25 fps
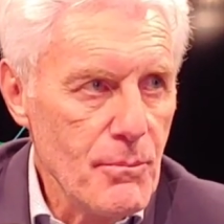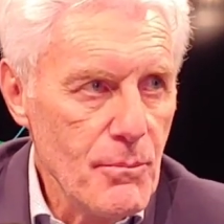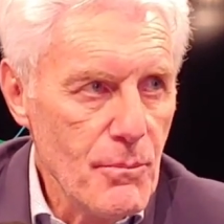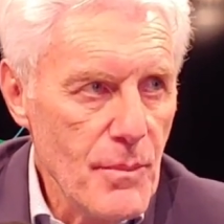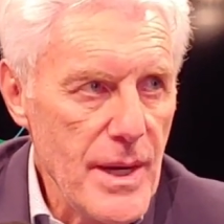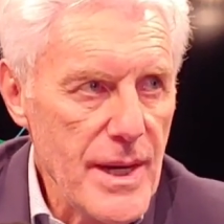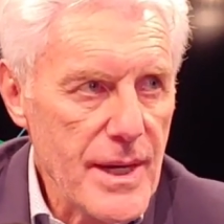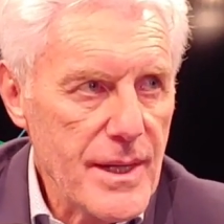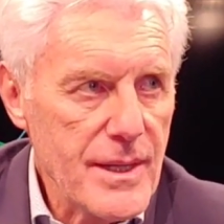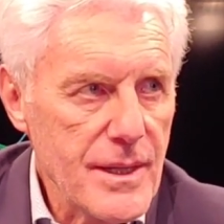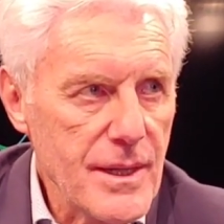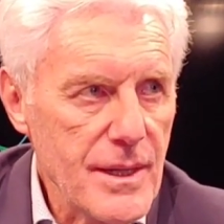
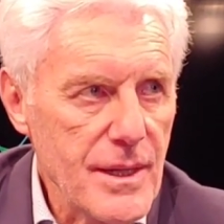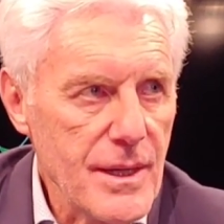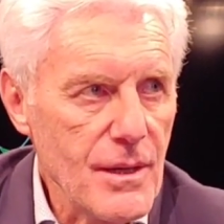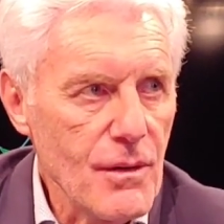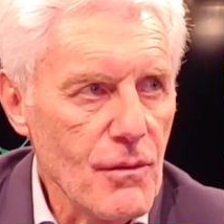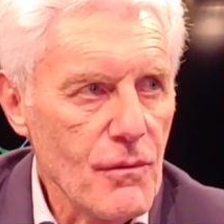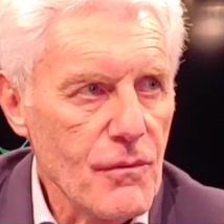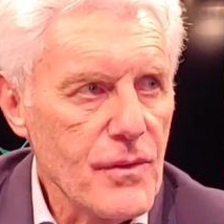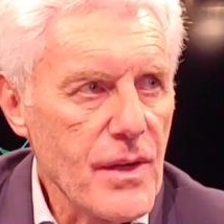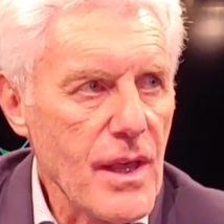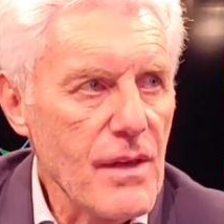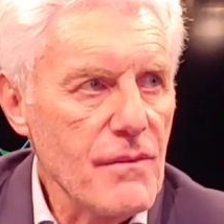make
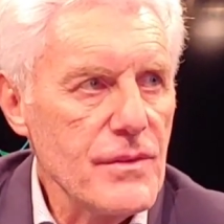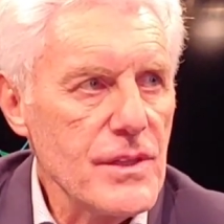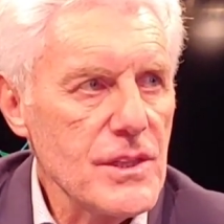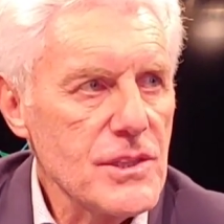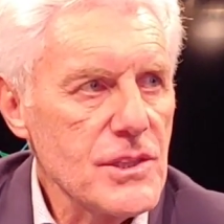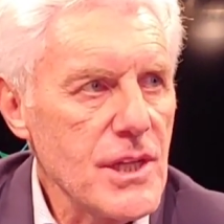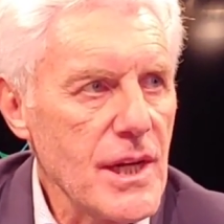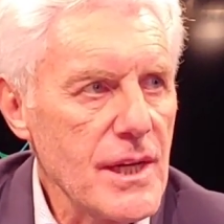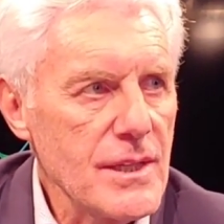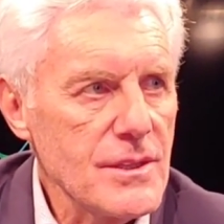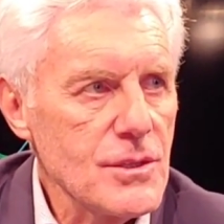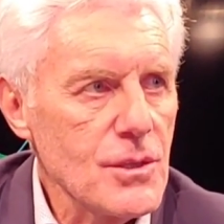or give
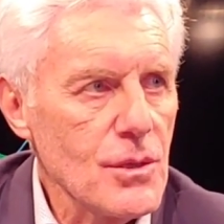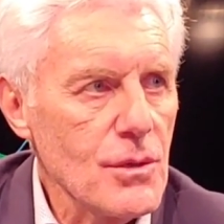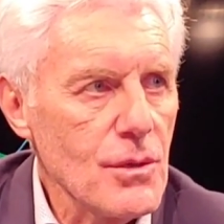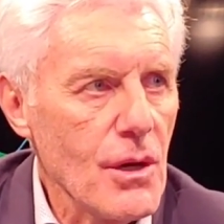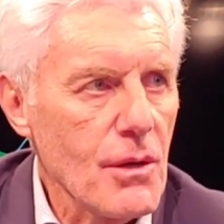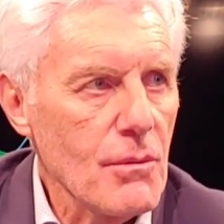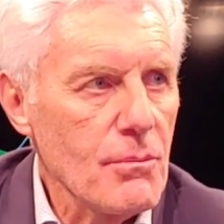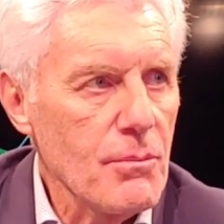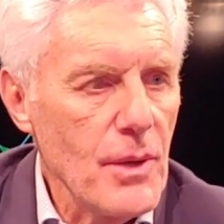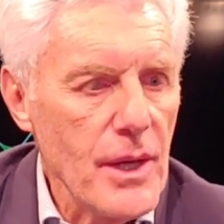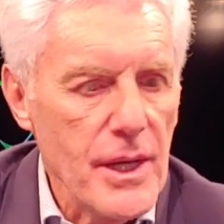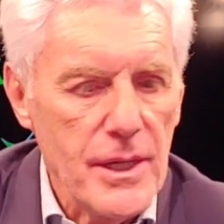the chance to
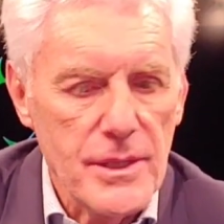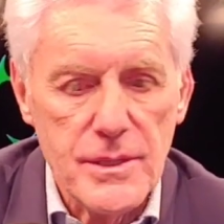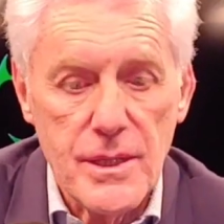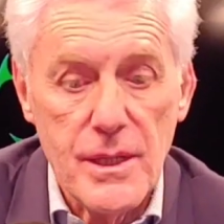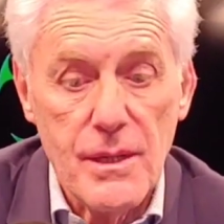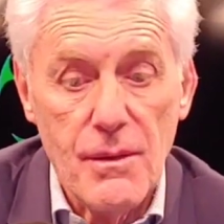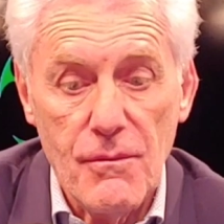young players.